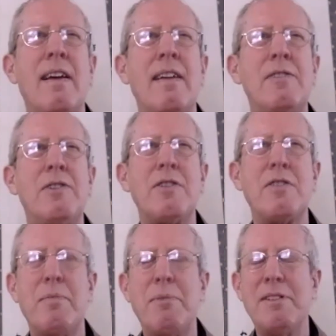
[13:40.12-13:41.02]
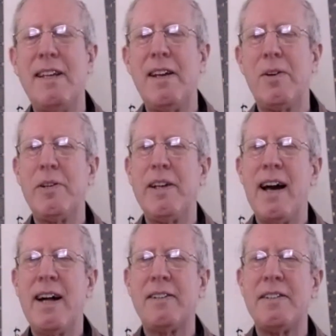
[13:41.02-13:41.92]
Just the
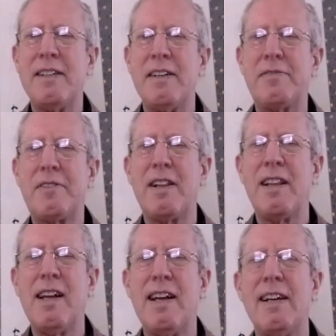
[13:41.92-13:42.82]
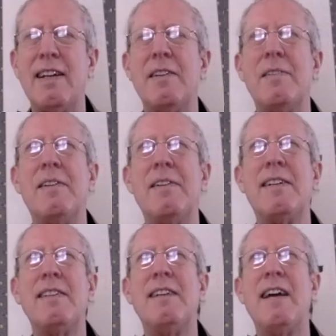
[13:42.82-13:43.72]
materiality of clay
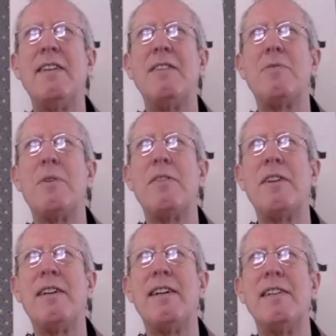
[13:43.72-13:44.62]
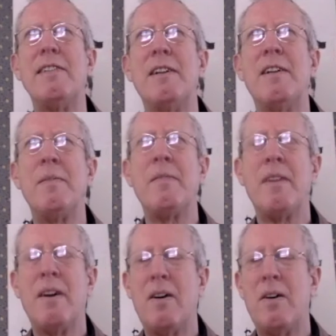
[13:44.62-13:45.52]
contains within it
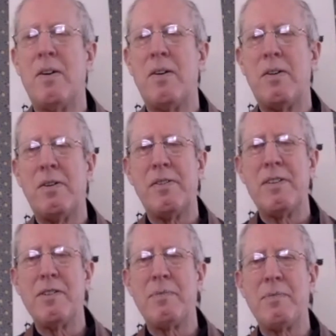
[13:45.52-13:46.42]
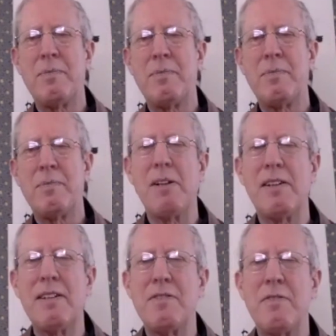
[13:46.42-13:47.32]
all these
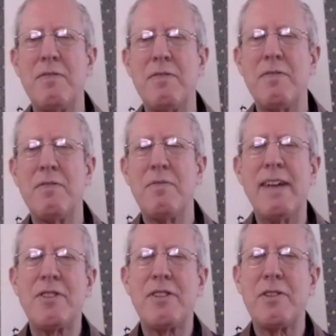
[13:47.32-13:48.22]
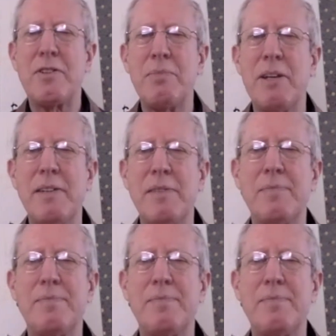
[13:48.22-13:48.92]
possibilities of what else it could be.